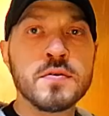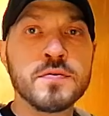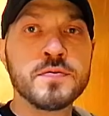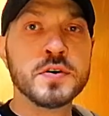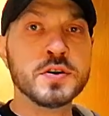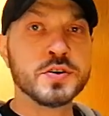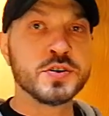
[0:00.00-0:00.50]

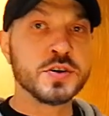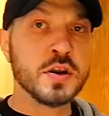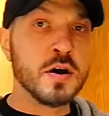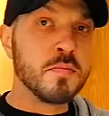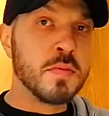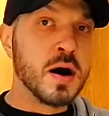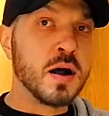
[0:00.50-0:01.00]
Finishing
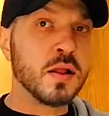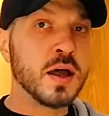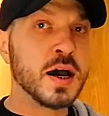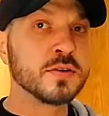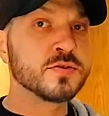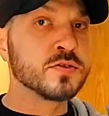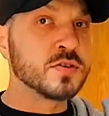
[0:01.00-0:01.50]
up my
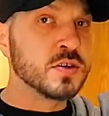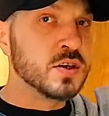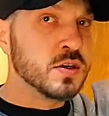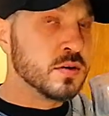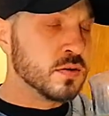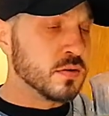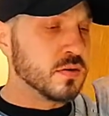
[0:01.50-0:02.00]
last tea
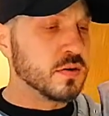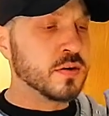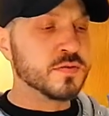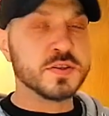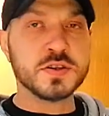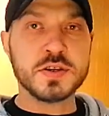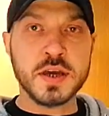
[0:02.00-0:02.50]

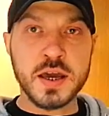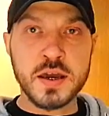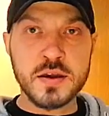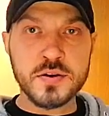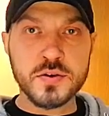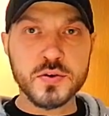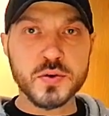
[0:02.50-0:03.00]
of the
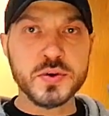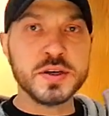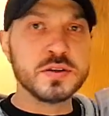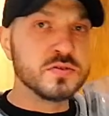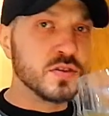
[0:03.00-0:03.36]
day, green